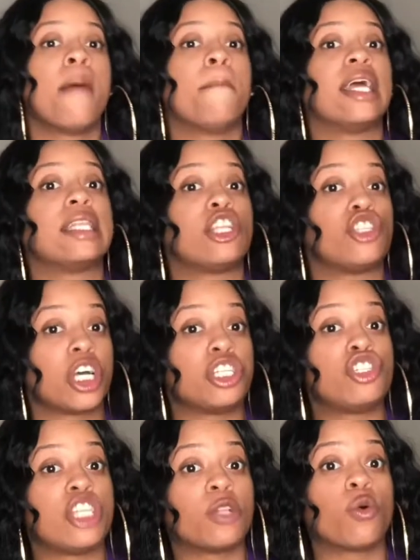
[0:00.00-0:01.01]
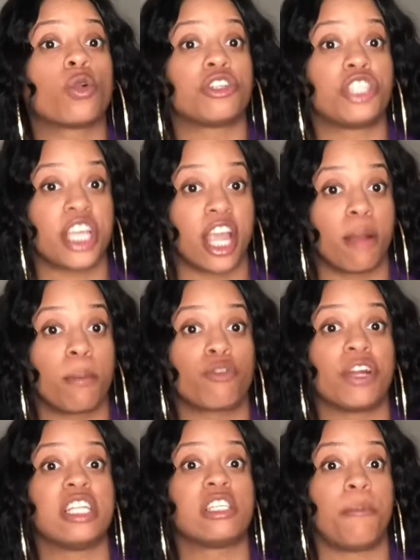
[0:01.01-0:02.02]
but the judge did order Teairra
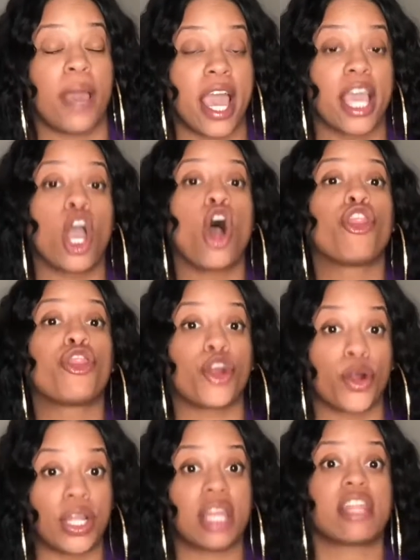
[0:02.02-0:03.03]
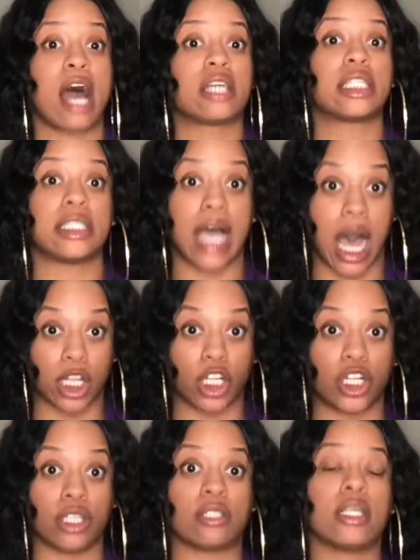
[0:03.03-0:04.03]
Mari to pay
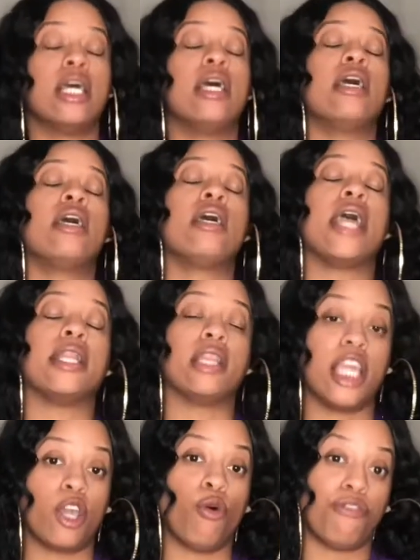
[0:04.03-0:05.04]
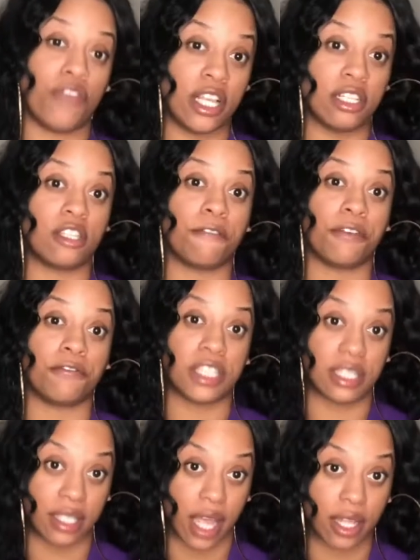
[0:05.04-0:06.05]
$30,000 in legal fees to 50
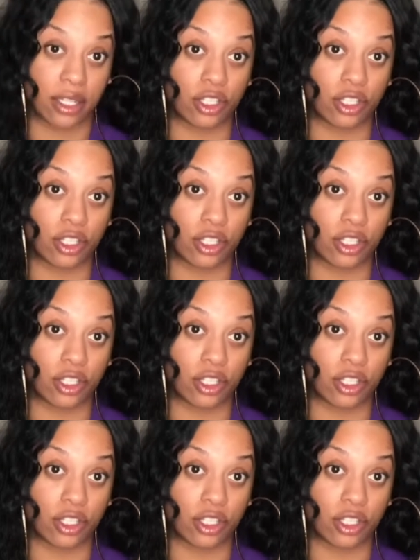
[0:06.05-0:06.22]
Cent.